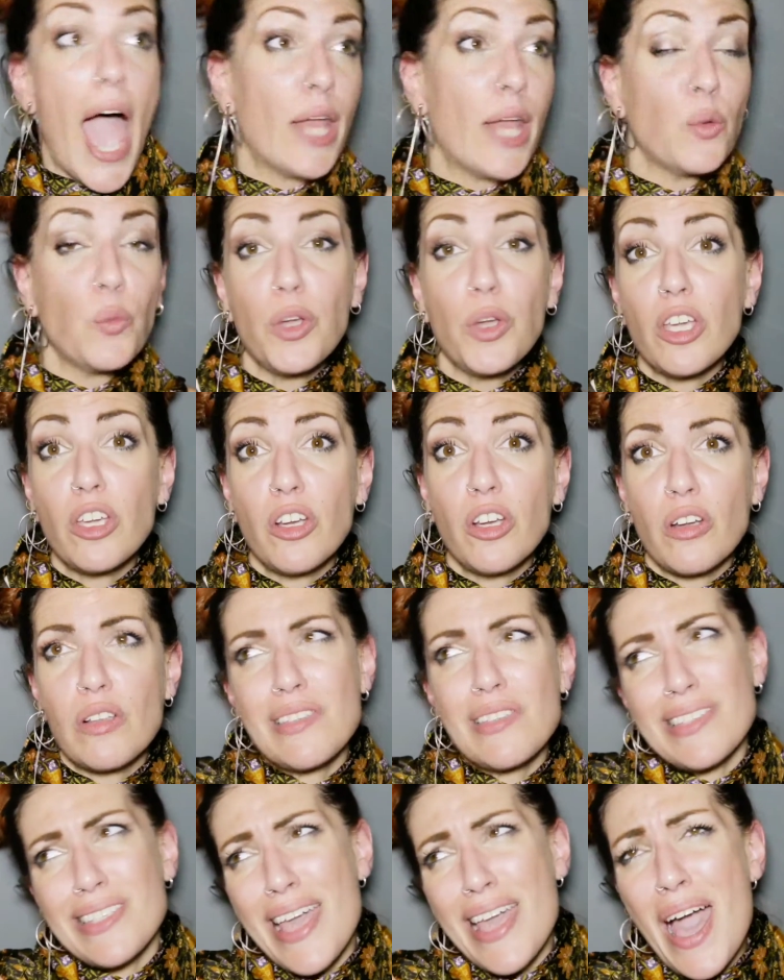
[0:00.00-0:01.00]
And we
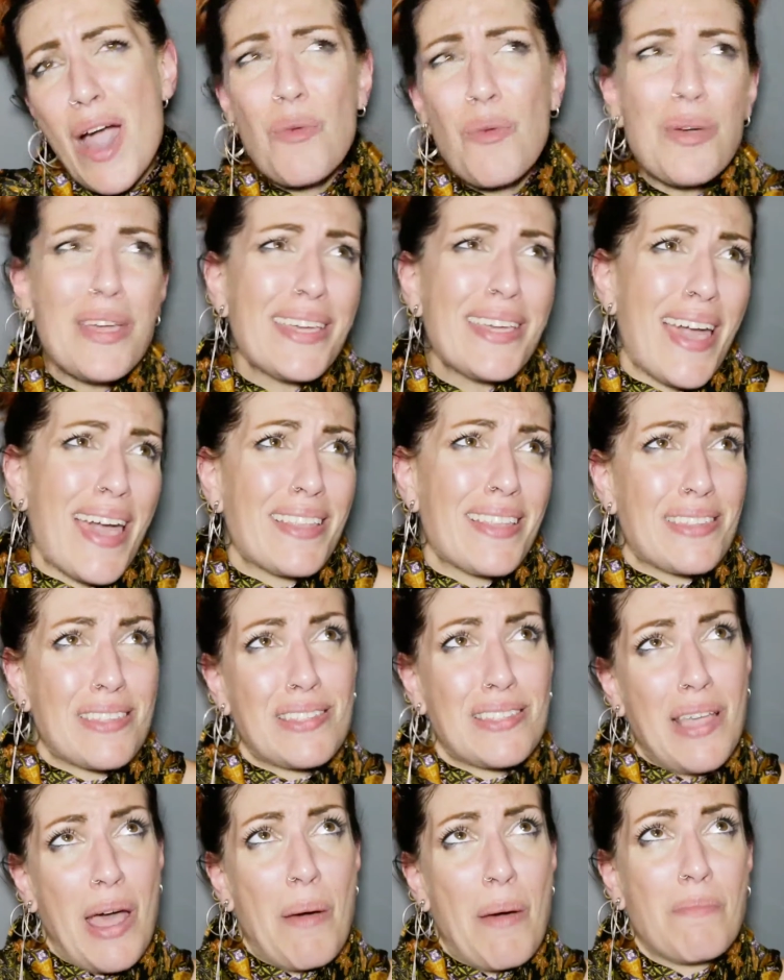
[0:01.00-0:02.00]
girls, yeah, we got
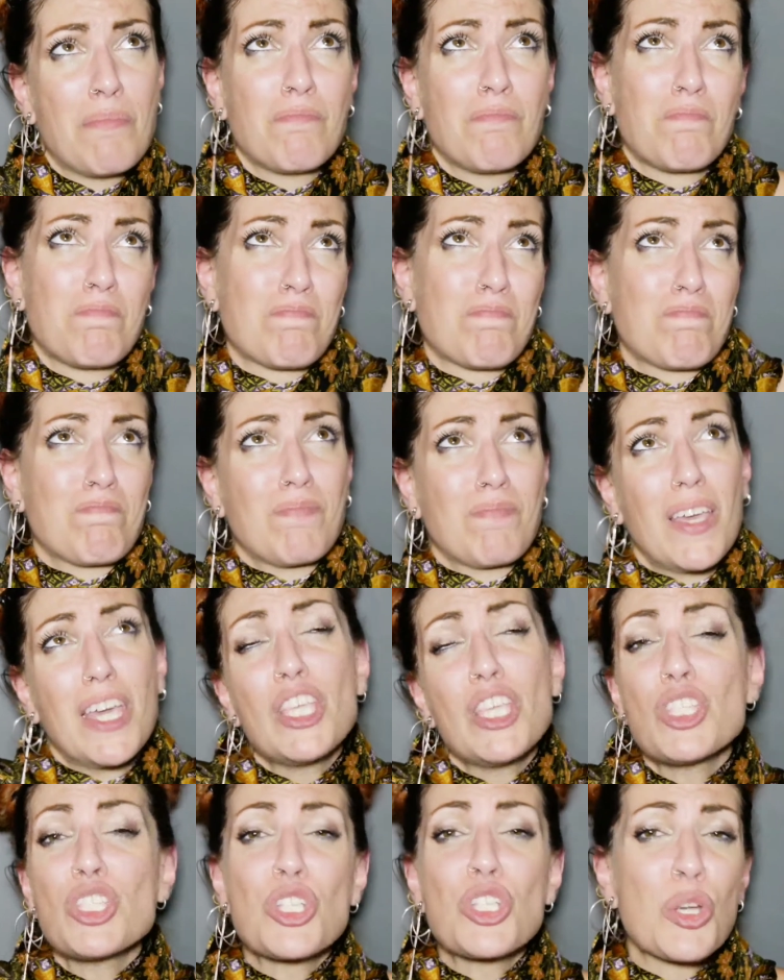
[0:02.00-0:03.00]
some
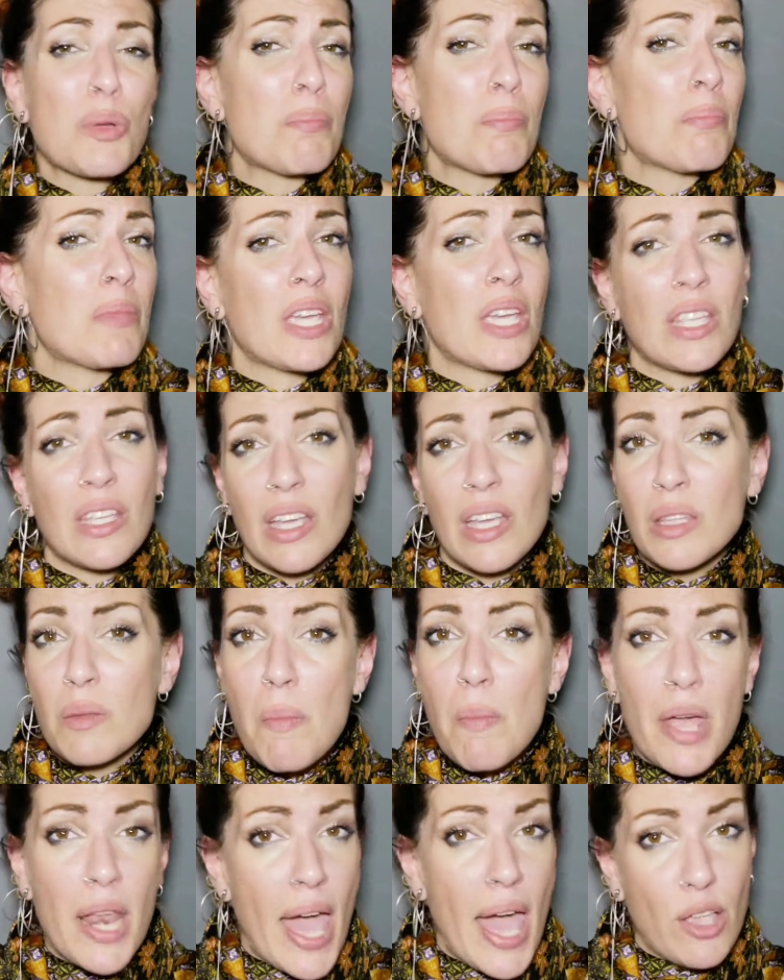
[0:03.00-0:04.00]

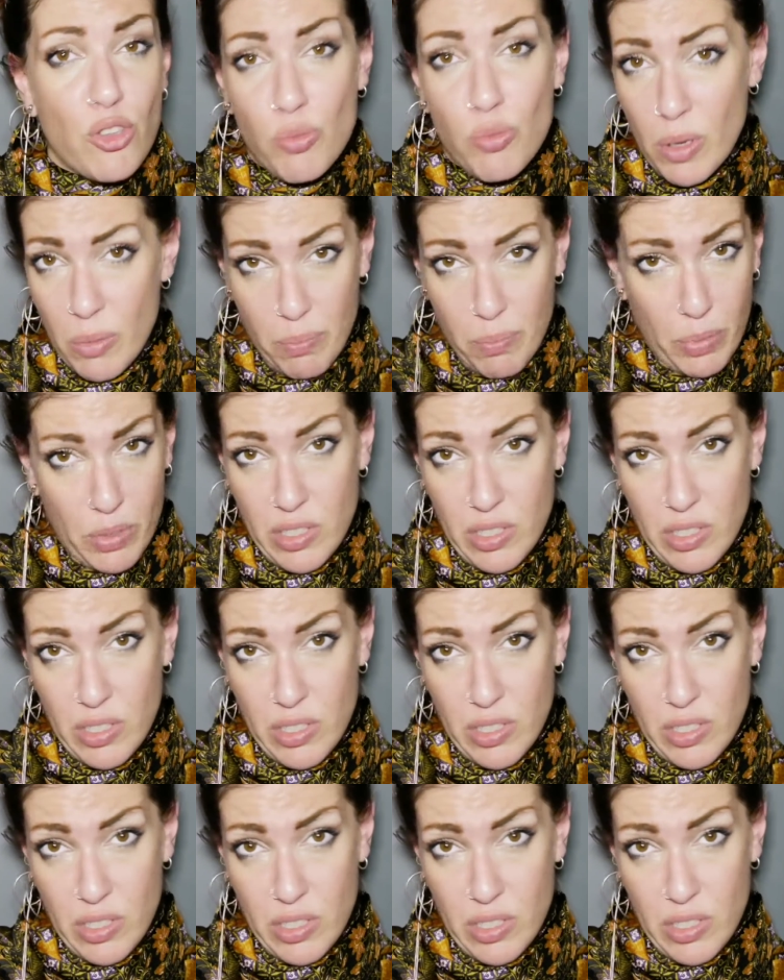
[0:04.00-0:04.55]
intermediate management